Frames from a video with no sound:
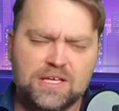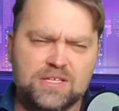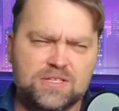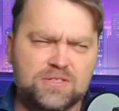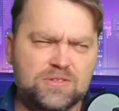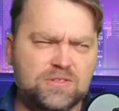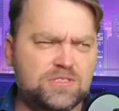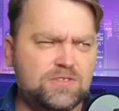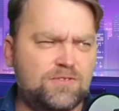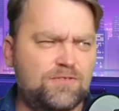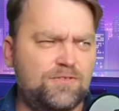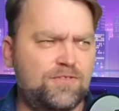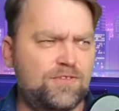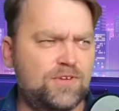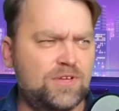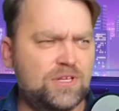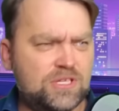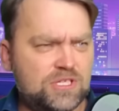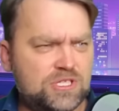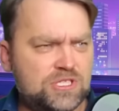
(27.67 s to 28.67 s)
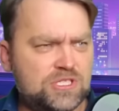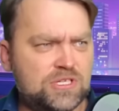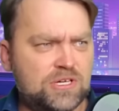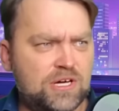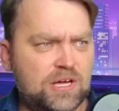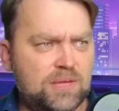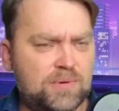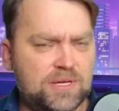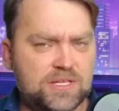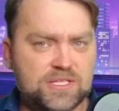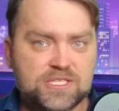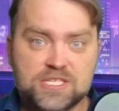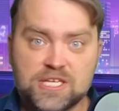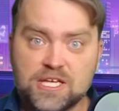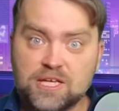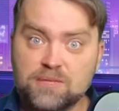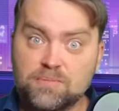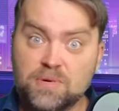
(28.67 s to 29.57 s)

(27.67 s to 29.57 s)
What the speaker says: Not finished, I might say,